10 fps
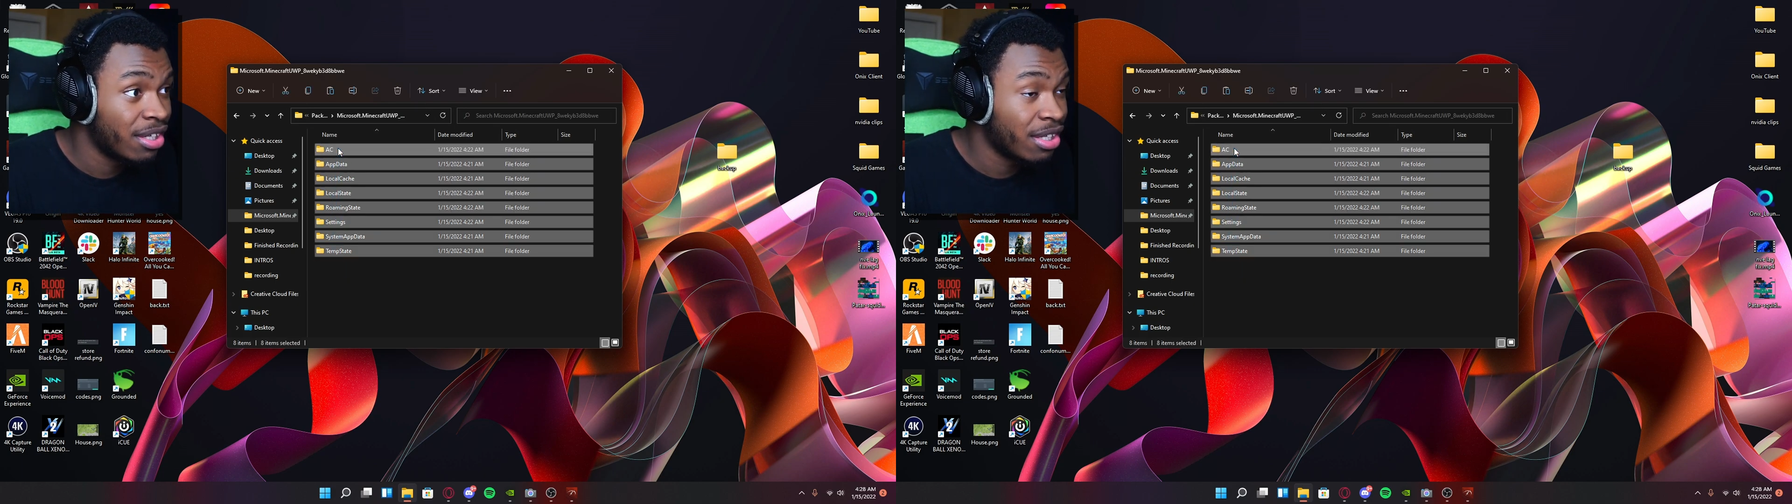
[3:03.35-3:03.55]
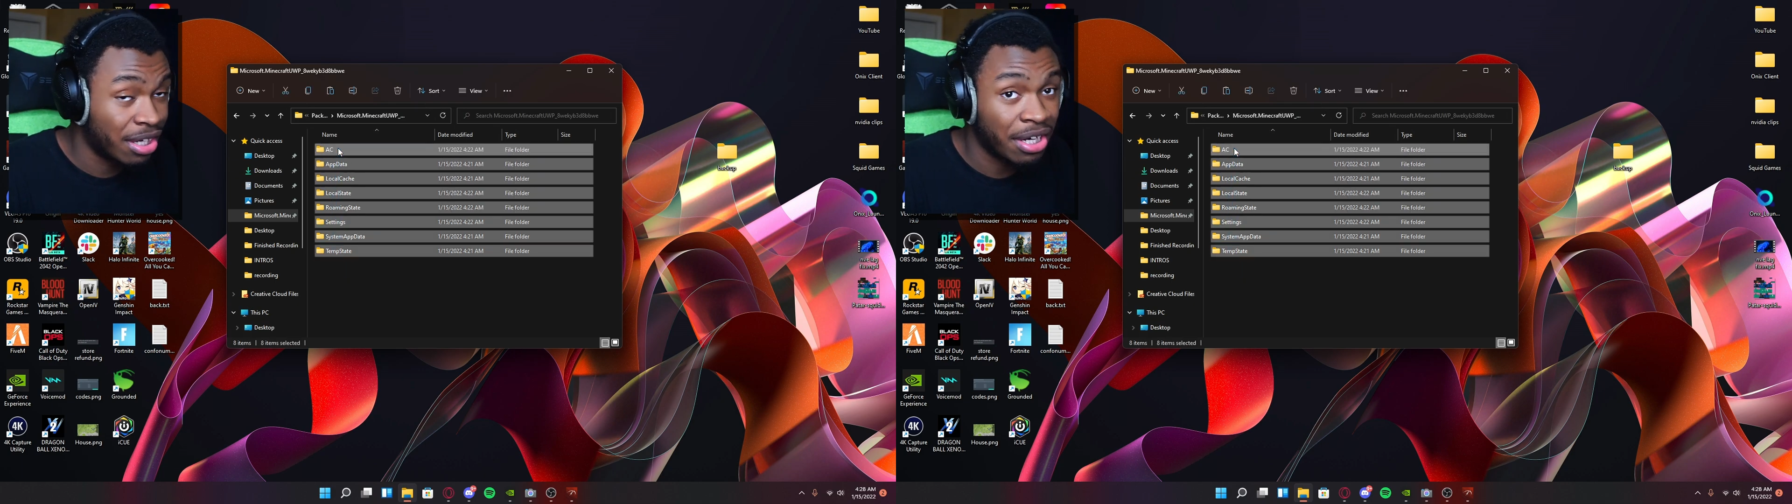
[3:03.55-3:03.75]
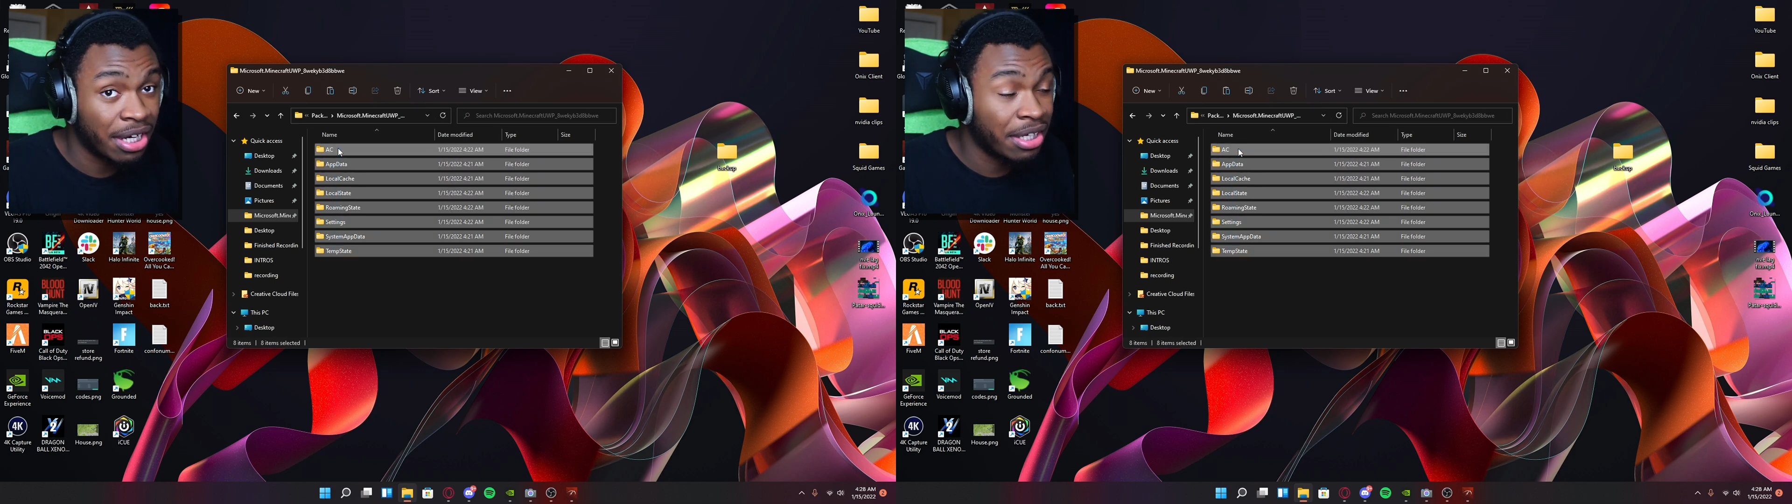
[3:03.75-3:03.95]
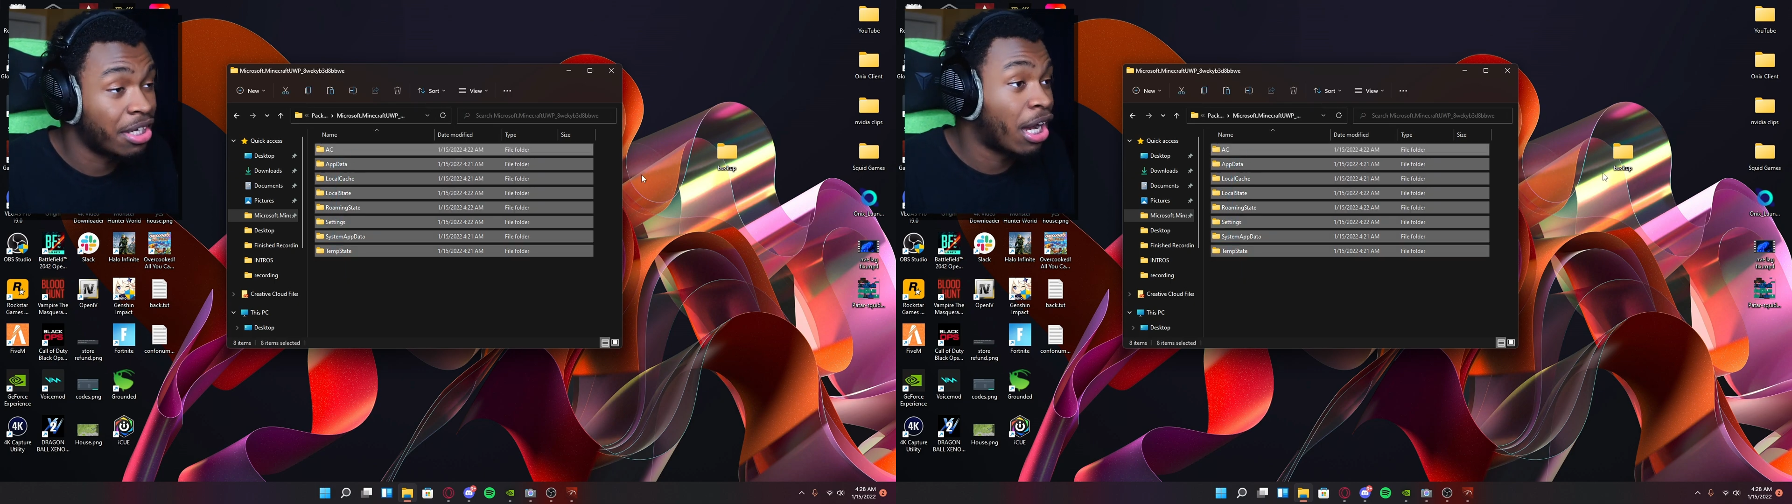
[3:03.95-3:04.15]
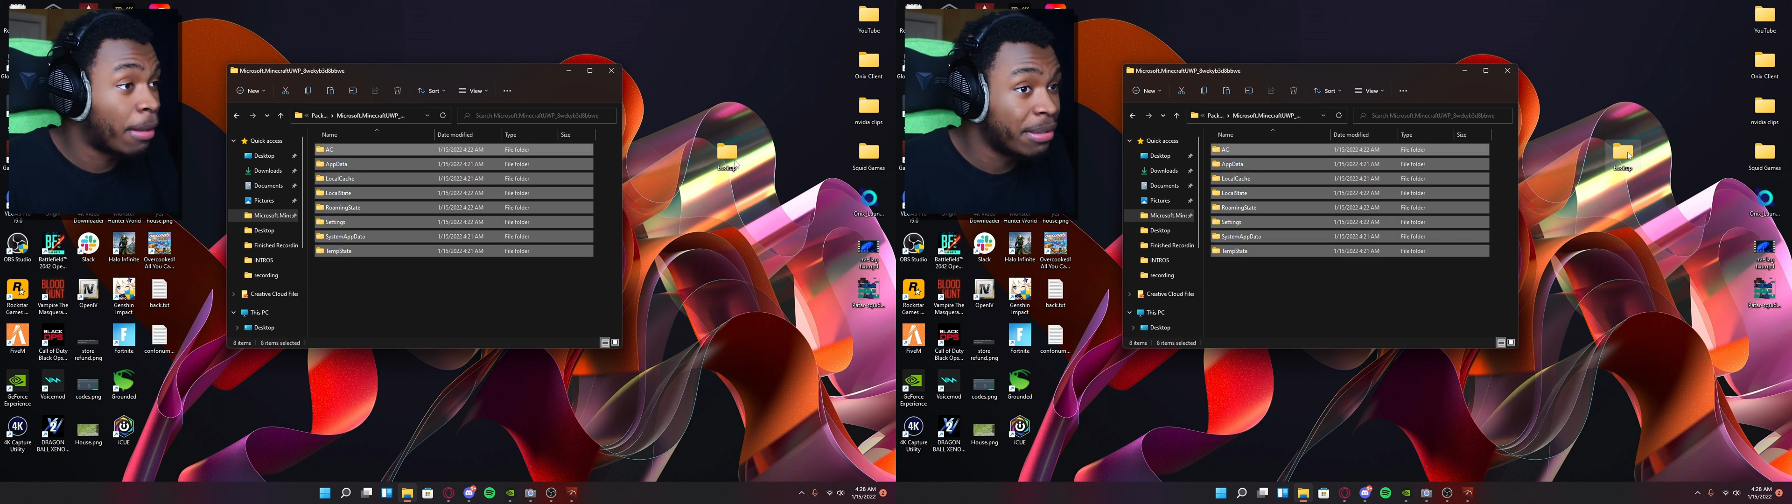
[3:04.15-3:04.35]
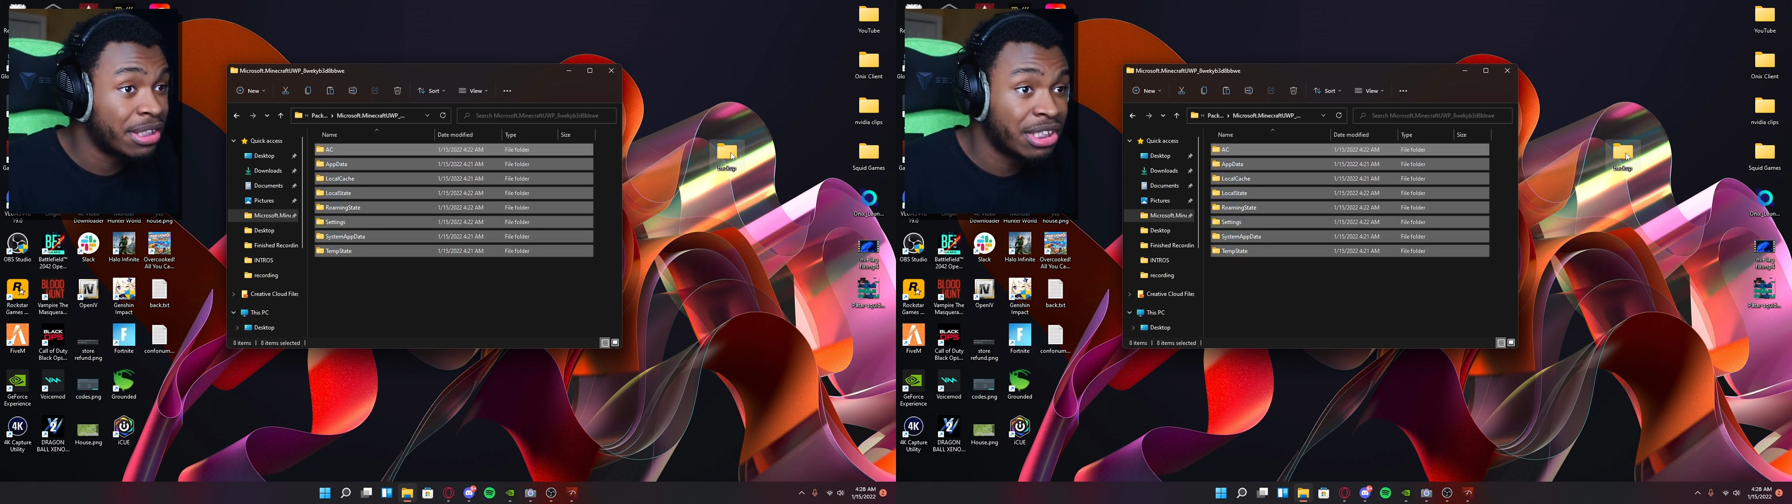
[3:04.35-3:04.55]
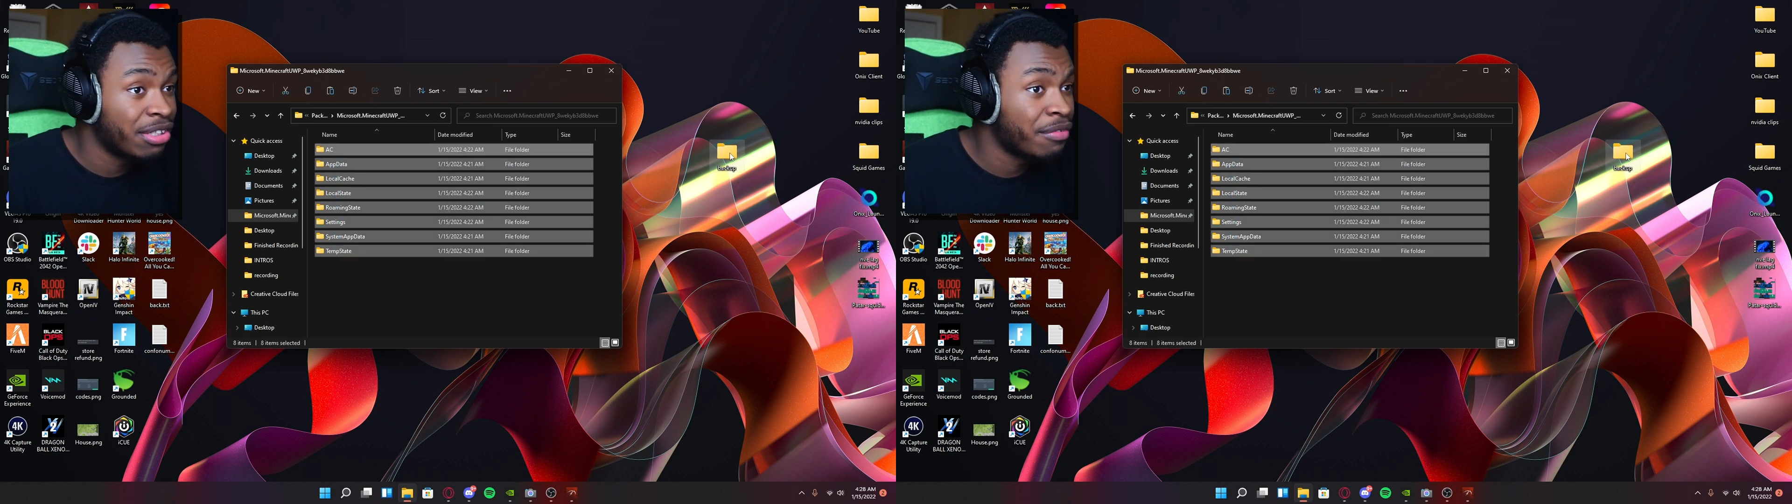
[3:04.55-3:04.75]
All right, copy this. It doesn't